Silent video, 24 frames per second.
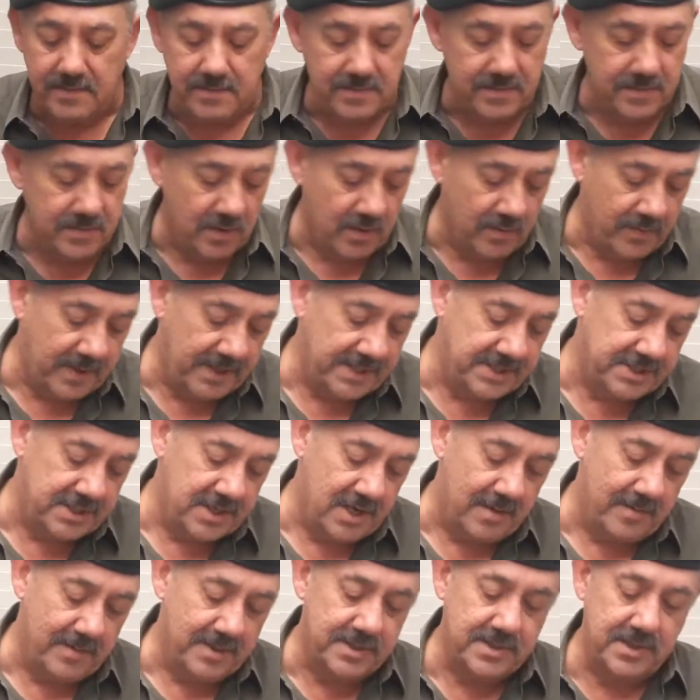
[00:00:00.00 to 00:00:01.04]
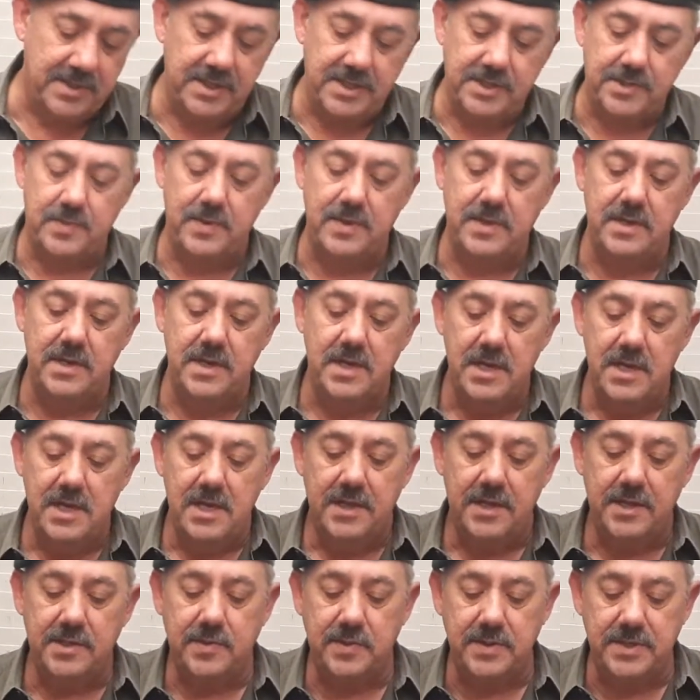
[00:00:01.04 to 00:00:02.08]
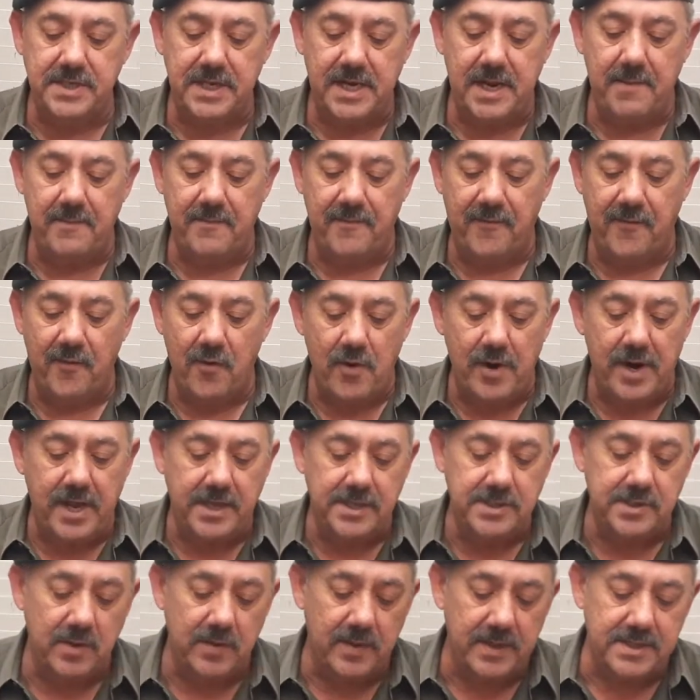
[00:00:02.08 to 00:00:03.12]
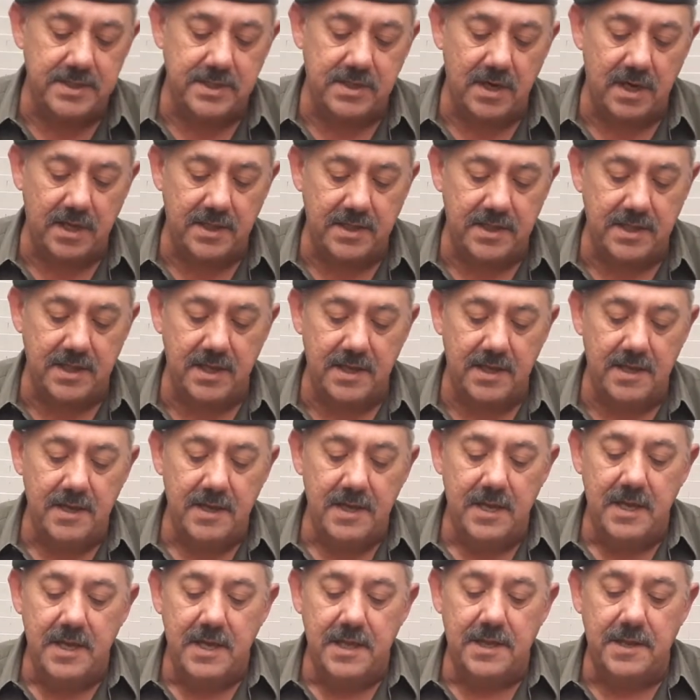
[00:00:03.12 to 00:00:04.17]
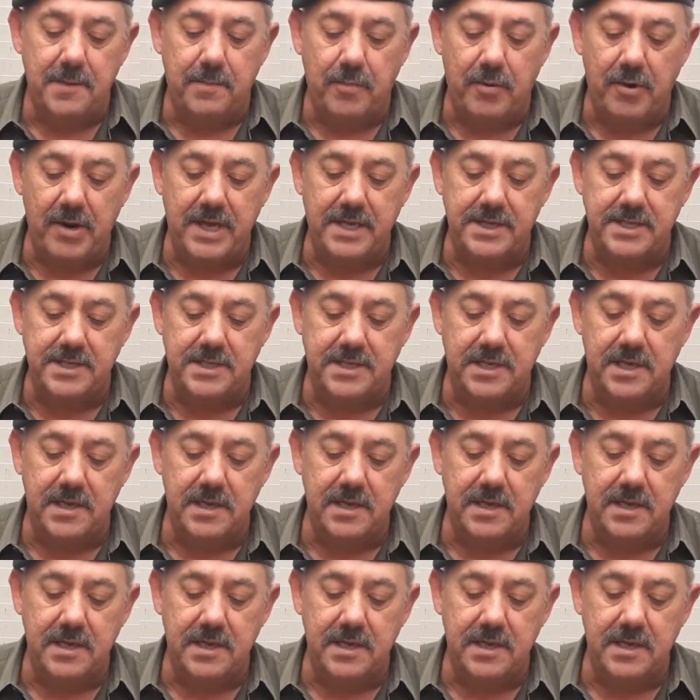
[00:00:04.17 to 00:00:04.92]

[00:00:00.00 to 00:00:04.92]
Norwegian helmets. So this one's an M40, so it's got the pressed